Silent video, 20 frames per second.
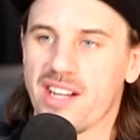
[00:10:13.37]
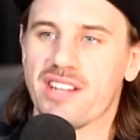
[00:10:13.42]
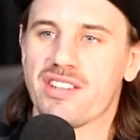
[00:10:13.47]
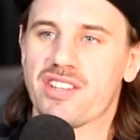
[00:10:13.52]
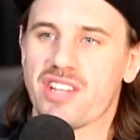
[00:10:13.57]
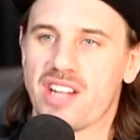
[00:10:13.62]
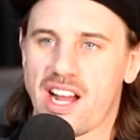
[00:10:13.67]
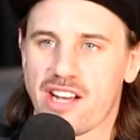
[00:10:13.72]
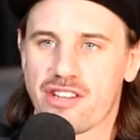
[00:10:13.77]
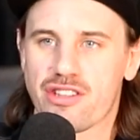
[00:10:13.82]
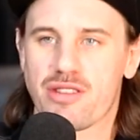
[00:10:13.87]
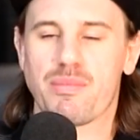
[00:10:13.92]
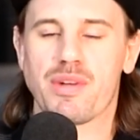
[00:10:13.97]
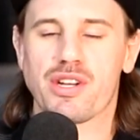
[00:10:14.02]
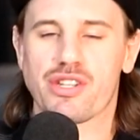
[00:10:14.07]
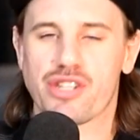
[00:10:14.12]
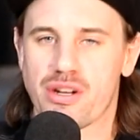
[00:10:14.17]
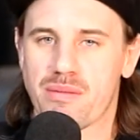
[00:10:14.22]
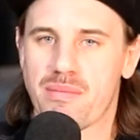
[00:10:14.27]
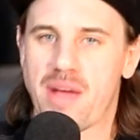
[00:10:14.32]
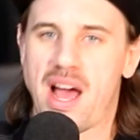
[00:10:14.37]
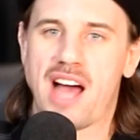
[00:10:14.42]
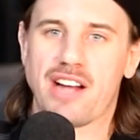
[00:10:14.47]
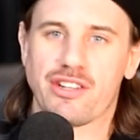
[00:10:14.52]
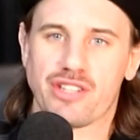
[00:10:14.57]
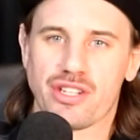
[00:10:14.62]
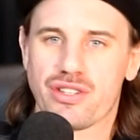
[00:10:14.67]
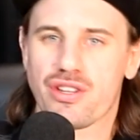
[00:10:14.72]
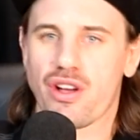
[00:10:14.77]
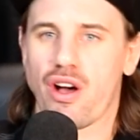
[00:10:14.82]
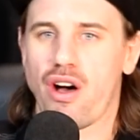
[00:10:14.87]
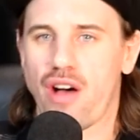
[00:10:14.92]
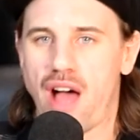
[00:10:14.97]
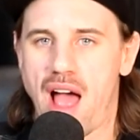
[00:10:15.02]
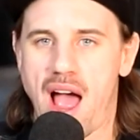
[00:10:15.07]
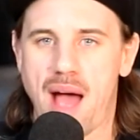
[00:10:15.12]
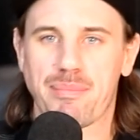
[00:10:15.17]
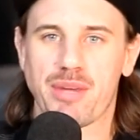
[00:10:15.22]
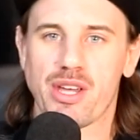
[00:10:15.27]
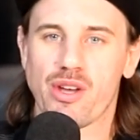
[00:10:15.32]
It's an exhibition match. It's all
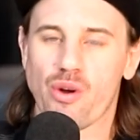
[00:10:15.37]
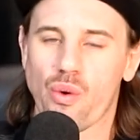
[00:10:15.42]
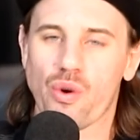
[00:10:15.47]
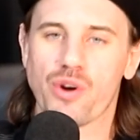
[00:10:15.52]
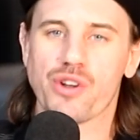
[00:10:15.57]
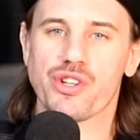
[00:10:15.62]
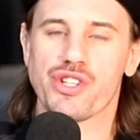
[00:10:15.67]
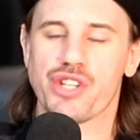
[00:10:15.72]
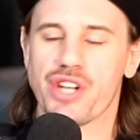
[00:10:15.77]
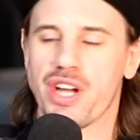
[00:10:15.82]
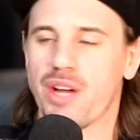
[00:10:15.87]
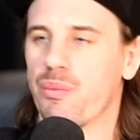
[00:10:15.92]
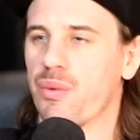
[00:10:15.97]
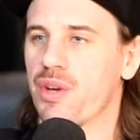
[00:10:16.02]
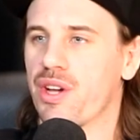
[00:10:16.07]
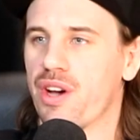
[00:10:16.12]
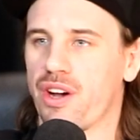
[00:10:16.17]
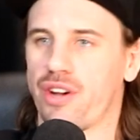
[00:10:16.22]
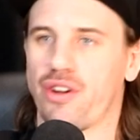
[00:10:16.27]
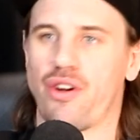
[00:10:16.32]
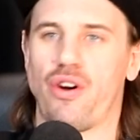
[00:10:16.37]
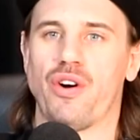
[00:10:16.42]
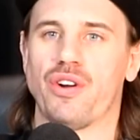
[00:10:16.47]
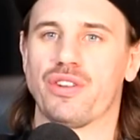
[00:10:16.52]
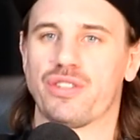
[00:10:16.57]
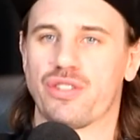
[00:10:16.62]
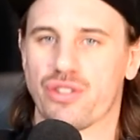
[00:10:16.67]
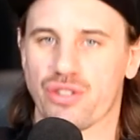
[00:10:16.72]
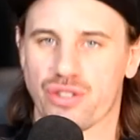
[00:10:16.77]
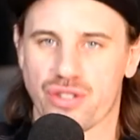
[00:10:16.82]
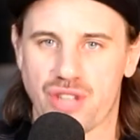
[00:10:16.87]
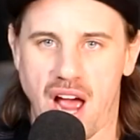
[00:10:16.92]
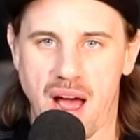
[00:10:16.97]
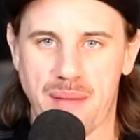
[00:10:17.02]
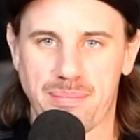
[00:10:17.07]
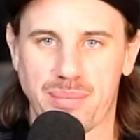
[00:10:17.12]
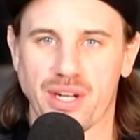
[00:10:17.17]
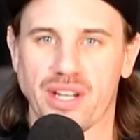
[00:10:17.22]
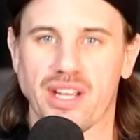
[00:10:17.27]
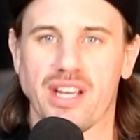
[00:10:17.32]
happy horse shit. We got concerts
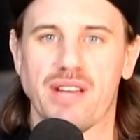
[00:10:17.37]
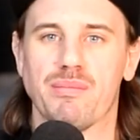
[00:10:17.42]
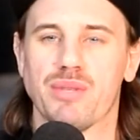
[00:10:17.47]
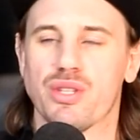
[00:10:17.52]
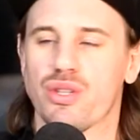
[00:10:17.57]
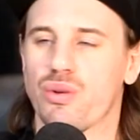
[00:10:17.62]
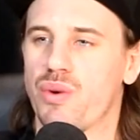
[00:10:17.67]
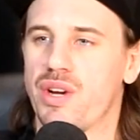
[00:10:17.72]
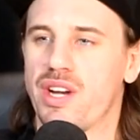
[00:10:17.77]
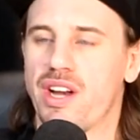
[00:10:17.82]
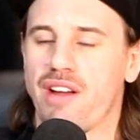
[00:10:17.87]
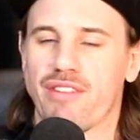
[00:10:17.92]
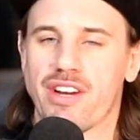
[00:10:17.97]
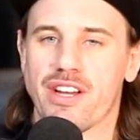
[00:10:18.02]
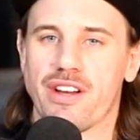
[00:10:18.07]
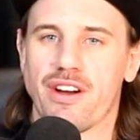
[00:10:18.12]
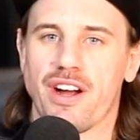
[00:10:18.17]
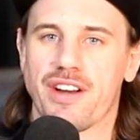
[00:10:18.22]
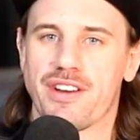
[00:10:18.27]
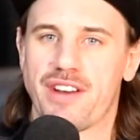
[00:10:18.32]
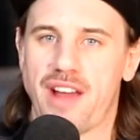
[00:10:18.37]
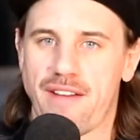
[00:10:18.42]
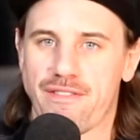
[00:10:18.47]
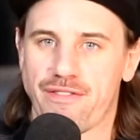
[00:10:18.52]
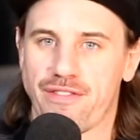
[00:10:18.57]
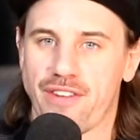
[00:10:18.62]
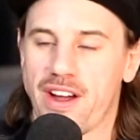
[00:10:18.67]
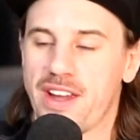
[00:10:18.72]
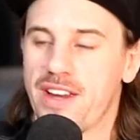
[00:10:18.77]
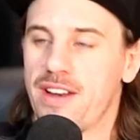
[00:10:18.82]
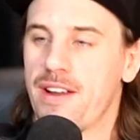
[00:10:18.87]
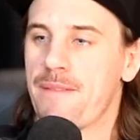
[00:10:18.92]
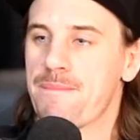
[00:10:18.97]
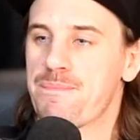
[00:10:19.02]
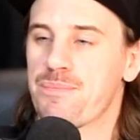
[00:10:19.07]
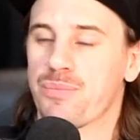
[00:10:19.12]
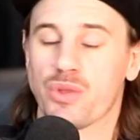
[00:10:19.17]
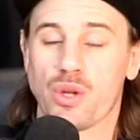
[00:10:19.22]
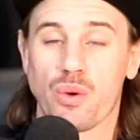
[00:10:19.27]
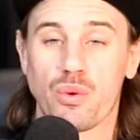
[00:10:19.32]
happening in between every goddamn fight,
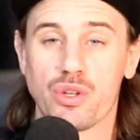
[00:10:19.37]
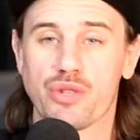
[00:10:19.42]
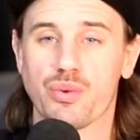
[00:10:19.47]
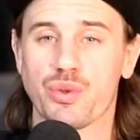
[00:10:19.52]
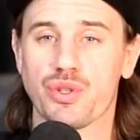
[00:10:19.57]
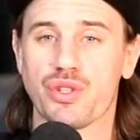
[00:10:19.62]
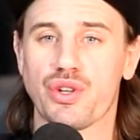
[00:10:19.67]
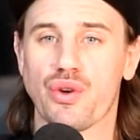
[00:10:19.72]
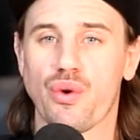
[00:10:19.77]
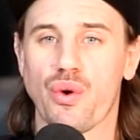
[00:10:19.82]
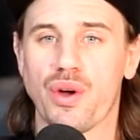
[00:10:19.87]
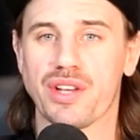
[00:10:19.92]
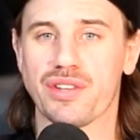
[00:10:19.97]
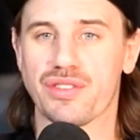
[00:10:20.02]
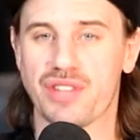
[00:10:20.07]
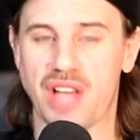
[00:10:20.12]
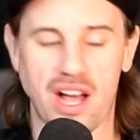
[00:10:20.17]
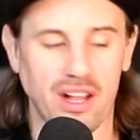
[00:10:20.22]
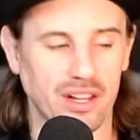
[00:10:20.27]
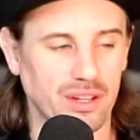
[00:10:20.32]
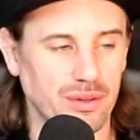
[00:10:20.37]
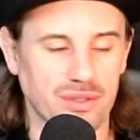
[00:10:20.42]
which was annoying as hell.